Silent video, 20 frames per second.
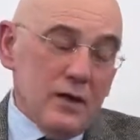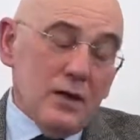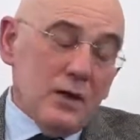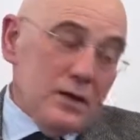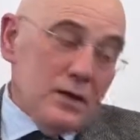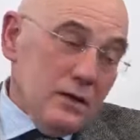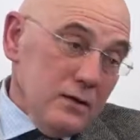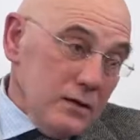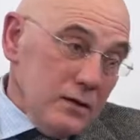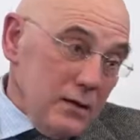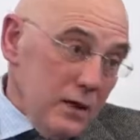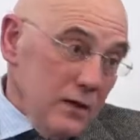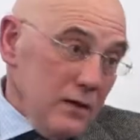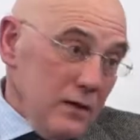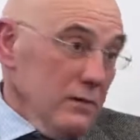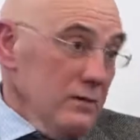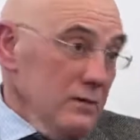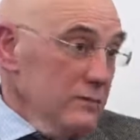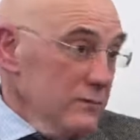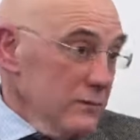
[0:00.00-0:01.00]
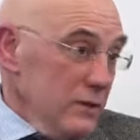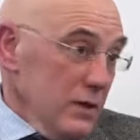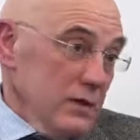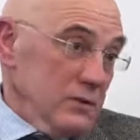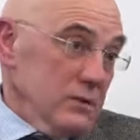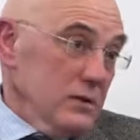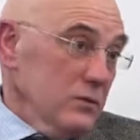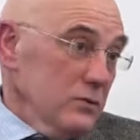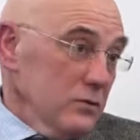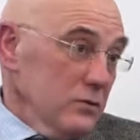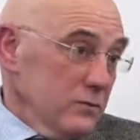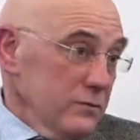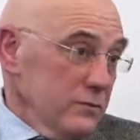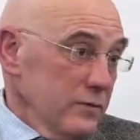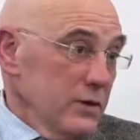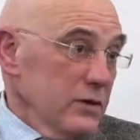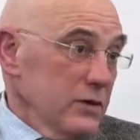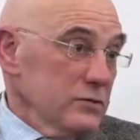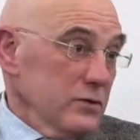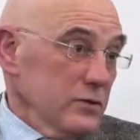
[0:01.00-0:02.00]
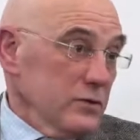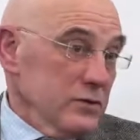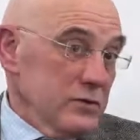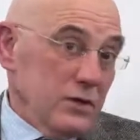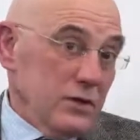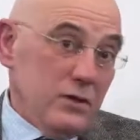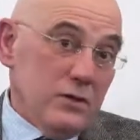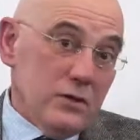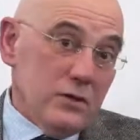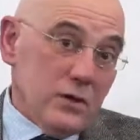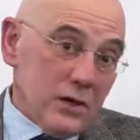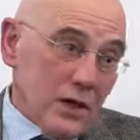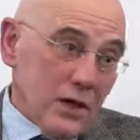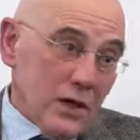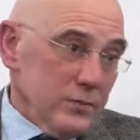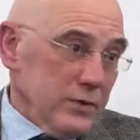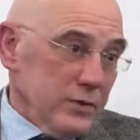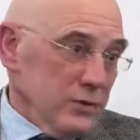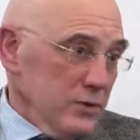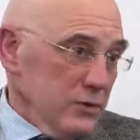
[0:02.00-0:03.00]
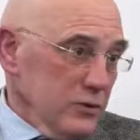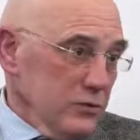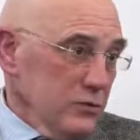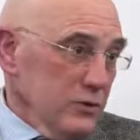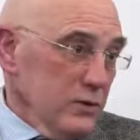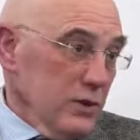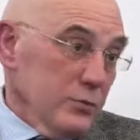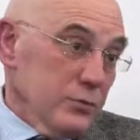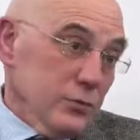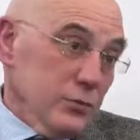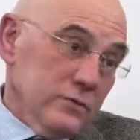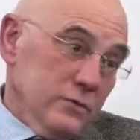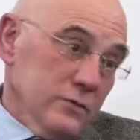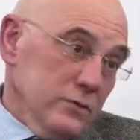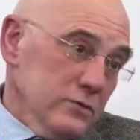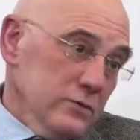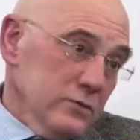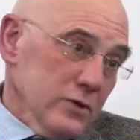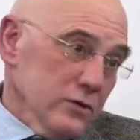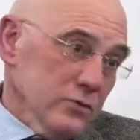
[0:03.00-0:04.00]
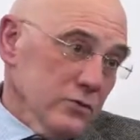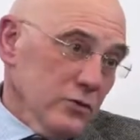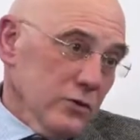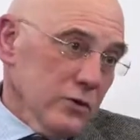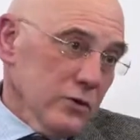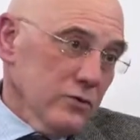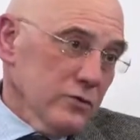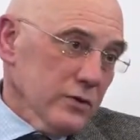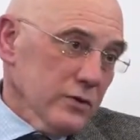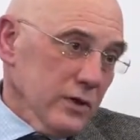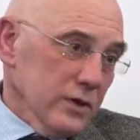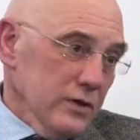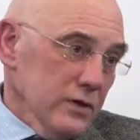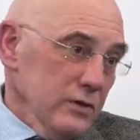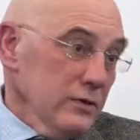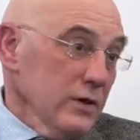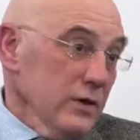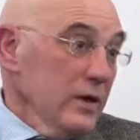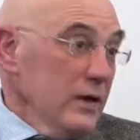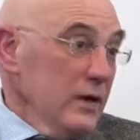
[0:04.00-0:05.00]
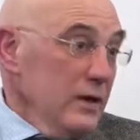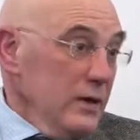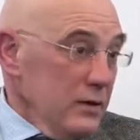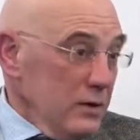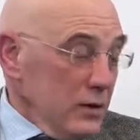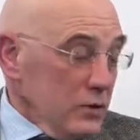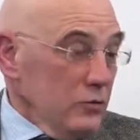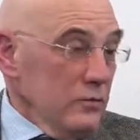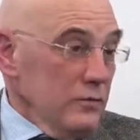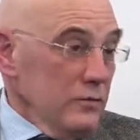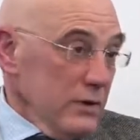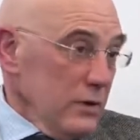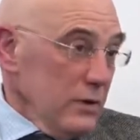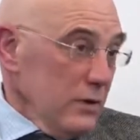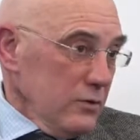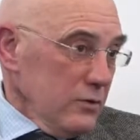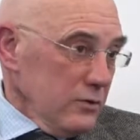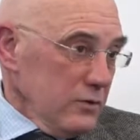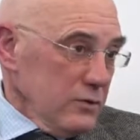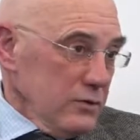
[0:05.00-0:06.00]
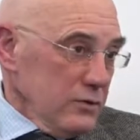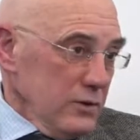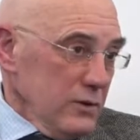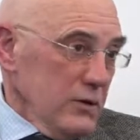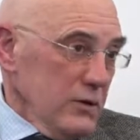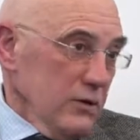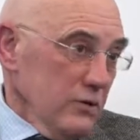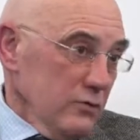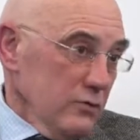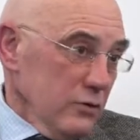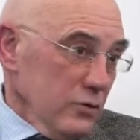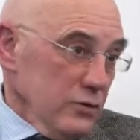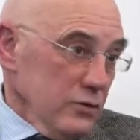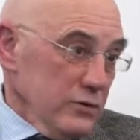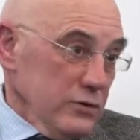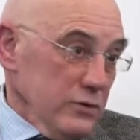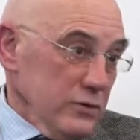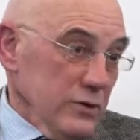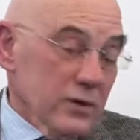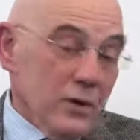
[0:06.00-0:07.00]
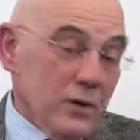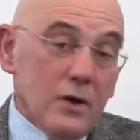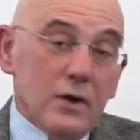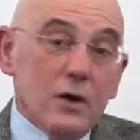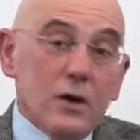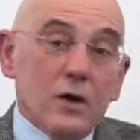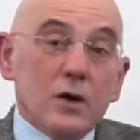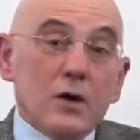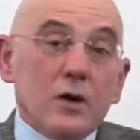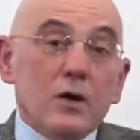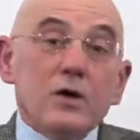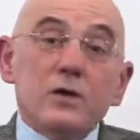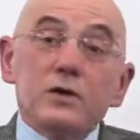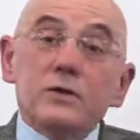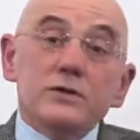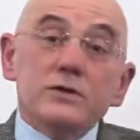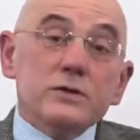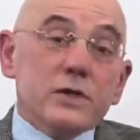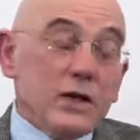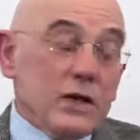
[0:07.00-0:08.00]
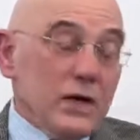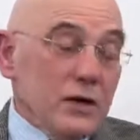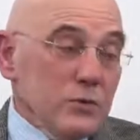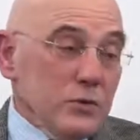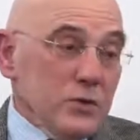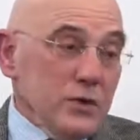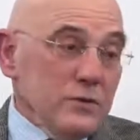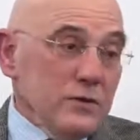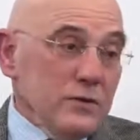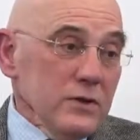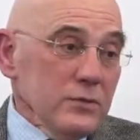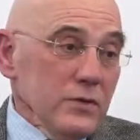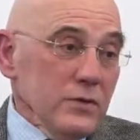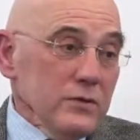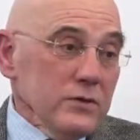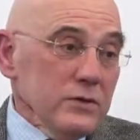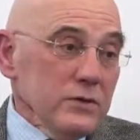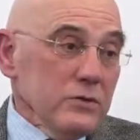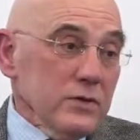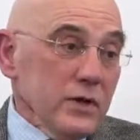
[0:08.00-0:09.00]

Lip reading: the fact that Ukrainians do not perceive themselves as the citizens of Ukraine is the conflict of with Russia.